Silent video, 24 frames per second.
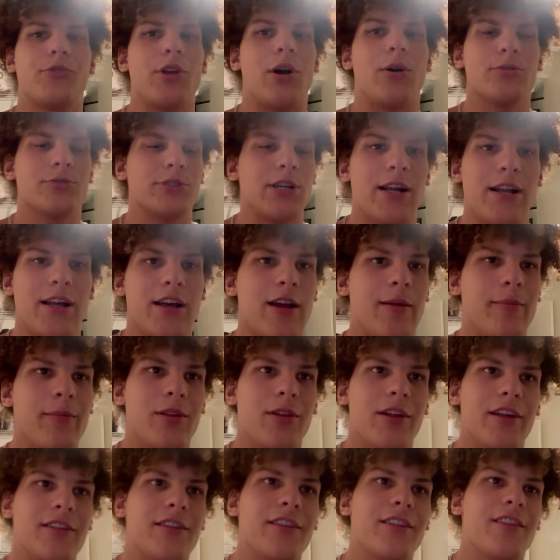Don't try to
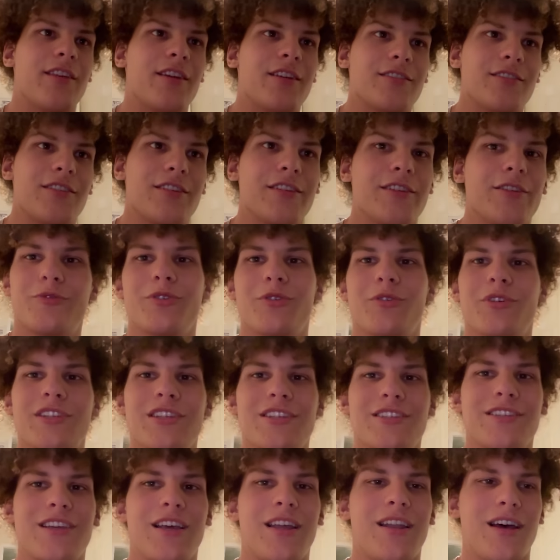emulate the things I do. Do as
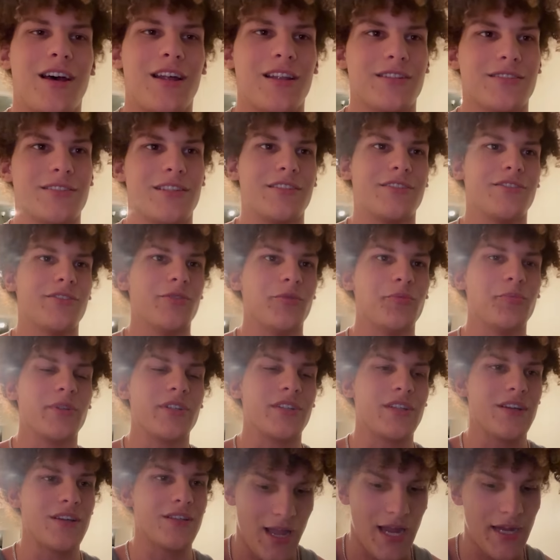I say, not as I do,
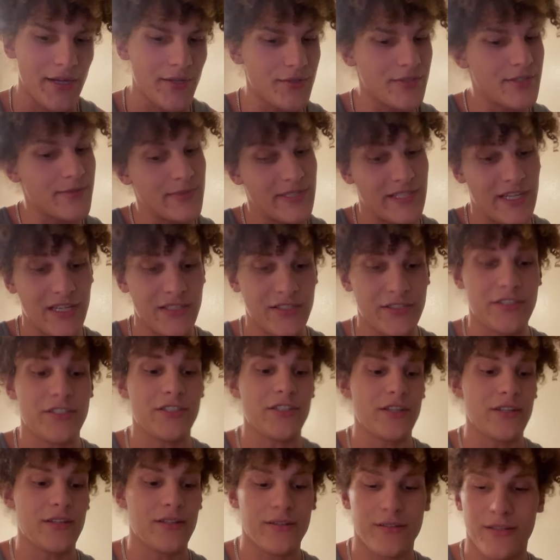because I do some sketchy shit,
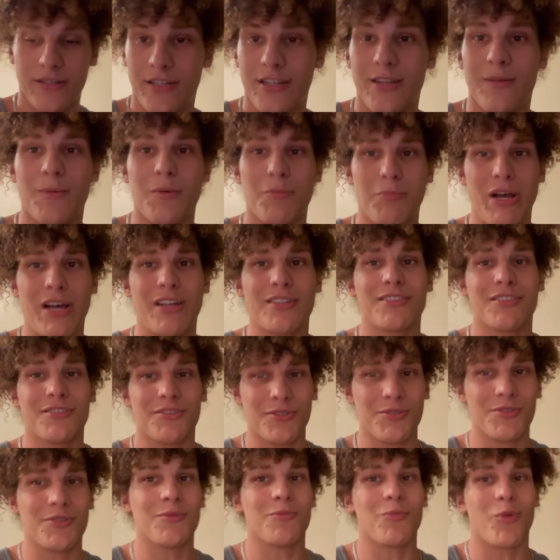and I'm about to
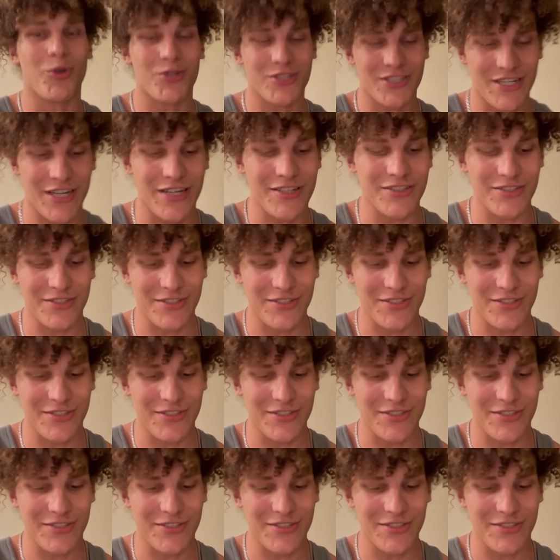do some more sketchy